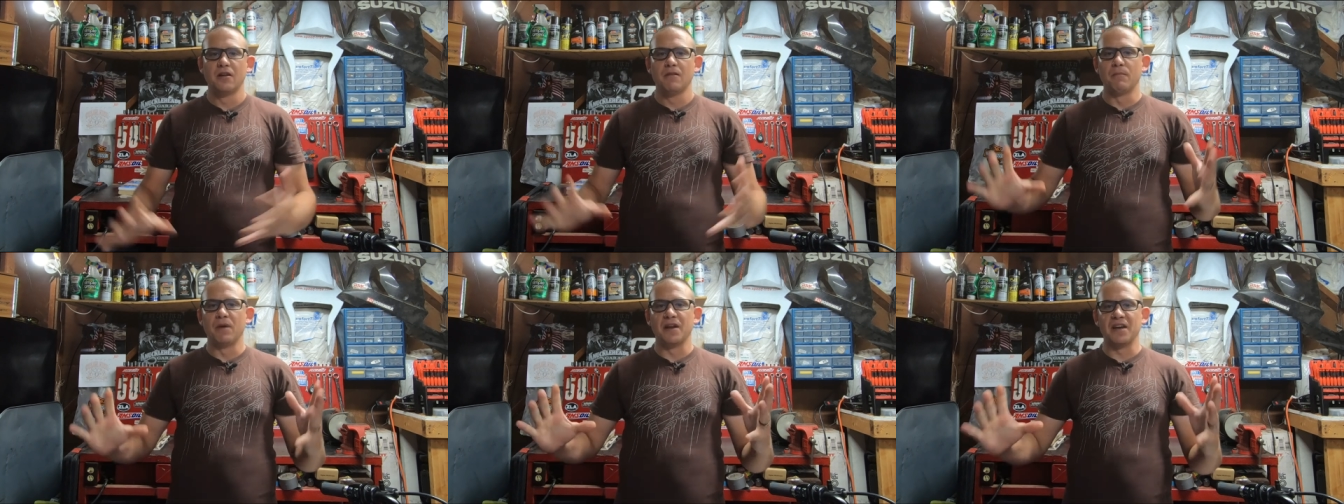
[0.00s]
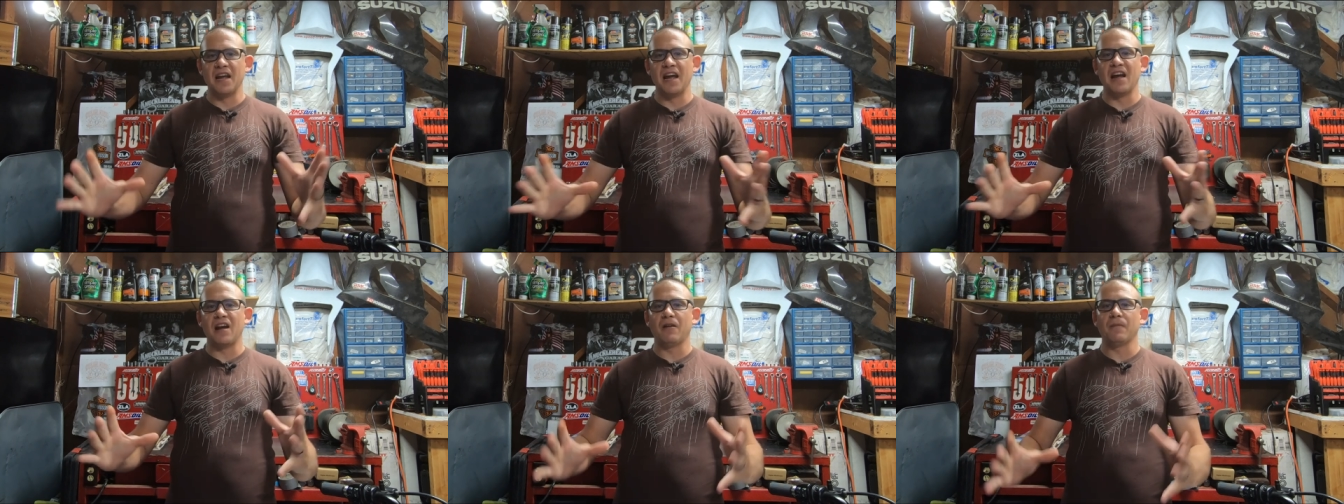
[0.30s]
But
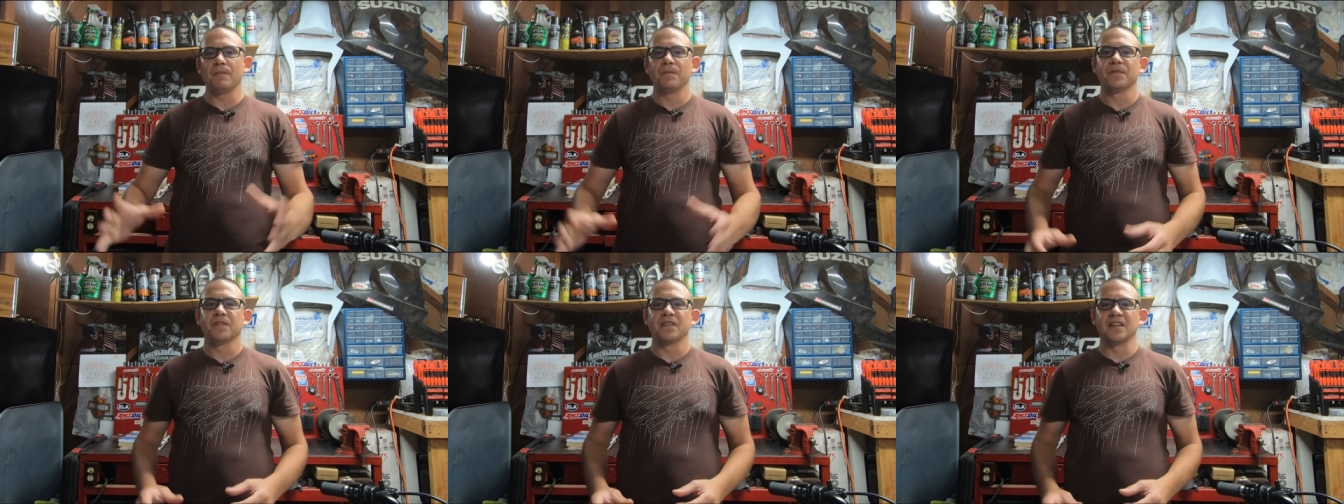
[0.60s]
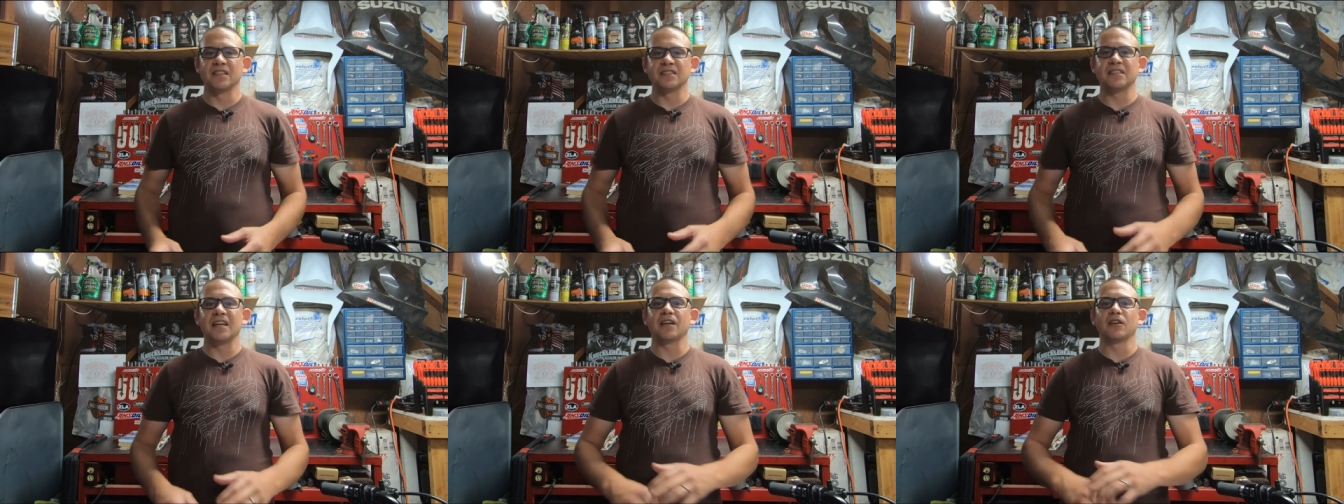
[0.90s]
now
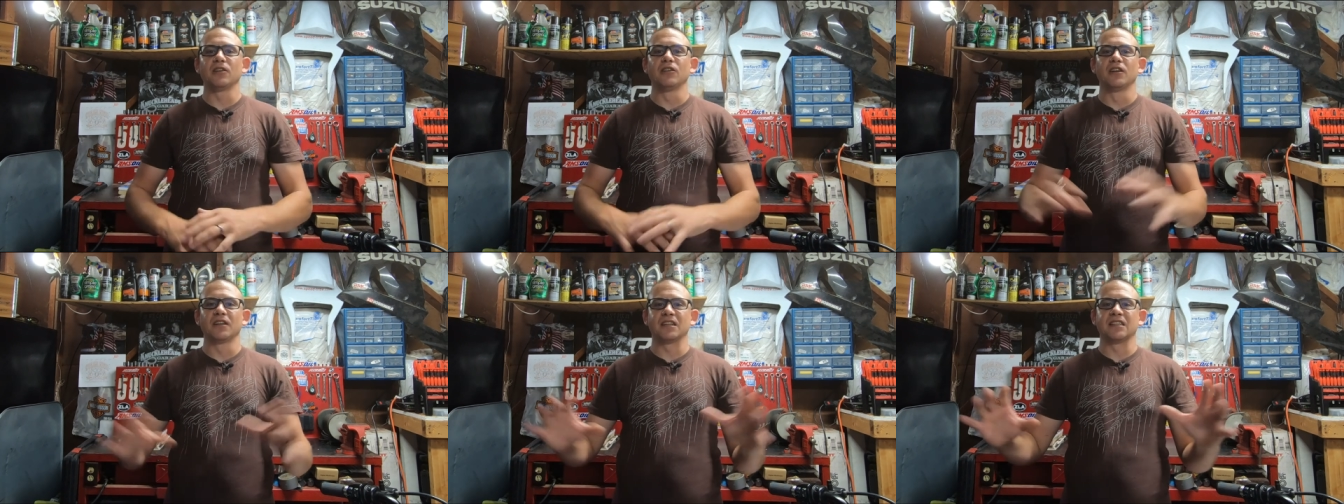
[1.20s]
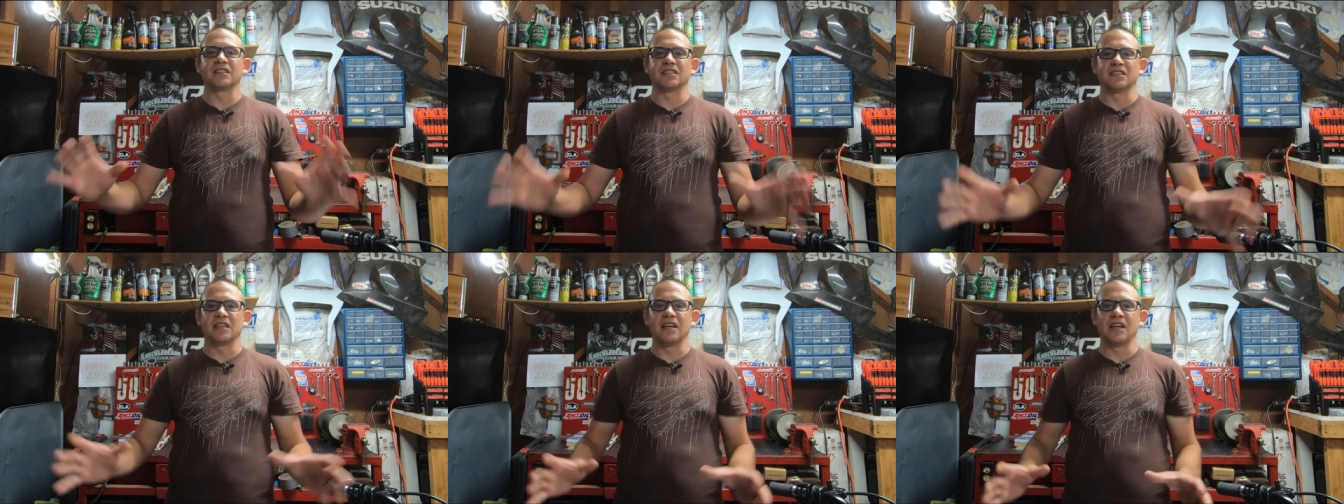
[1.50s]
let's take a look
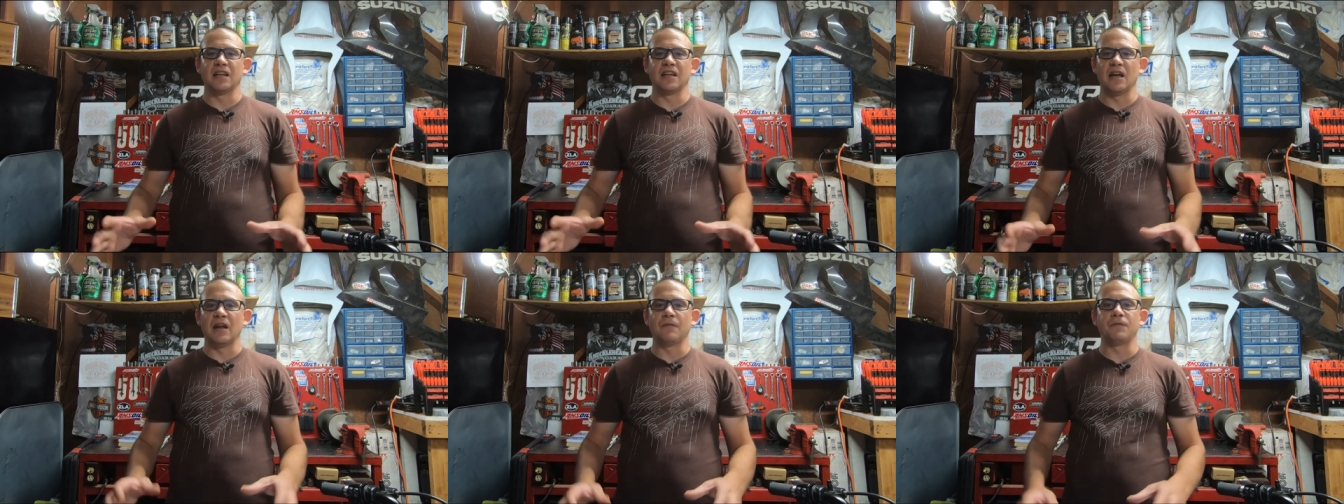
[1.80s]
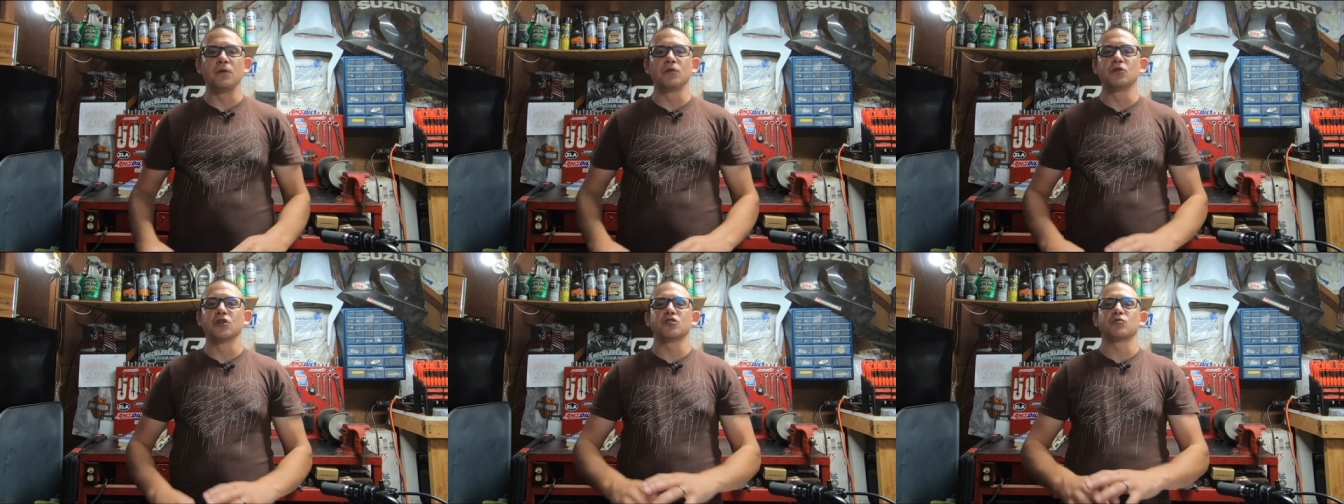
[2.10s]
and see if
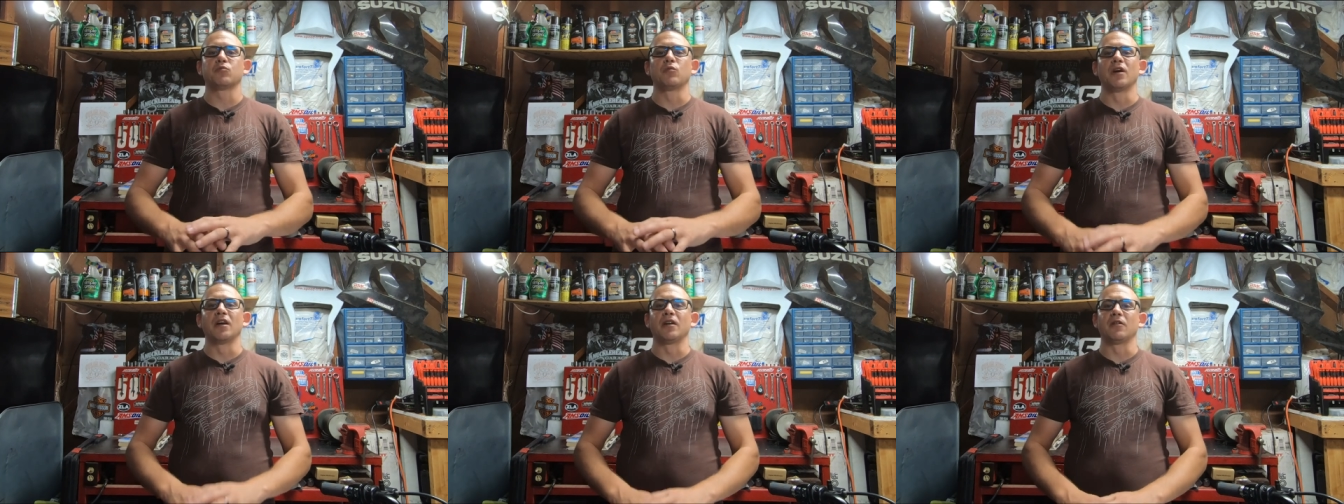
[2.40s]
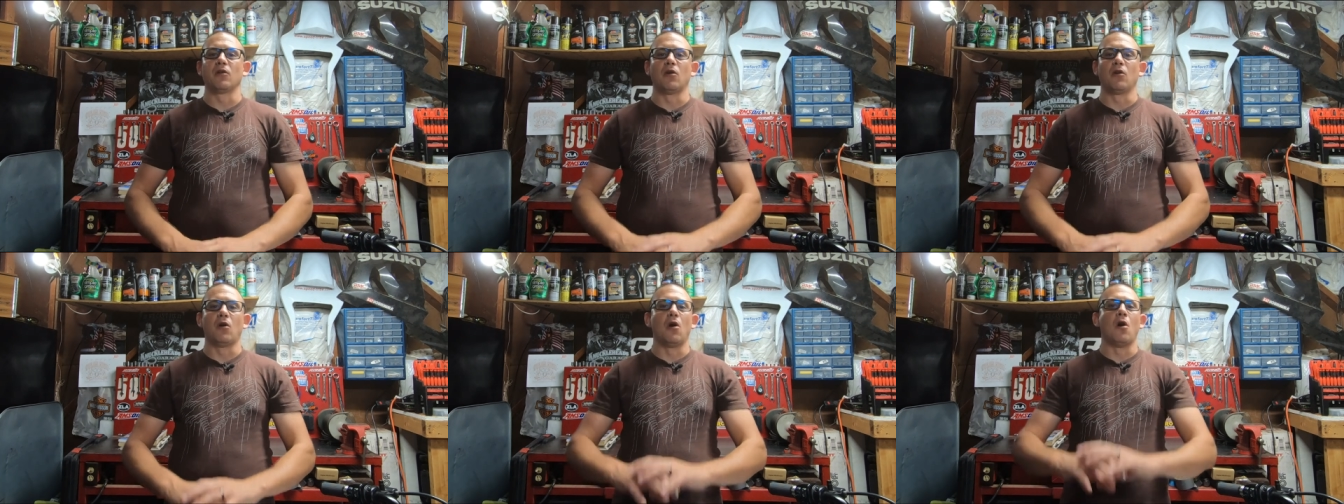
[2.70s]
you just went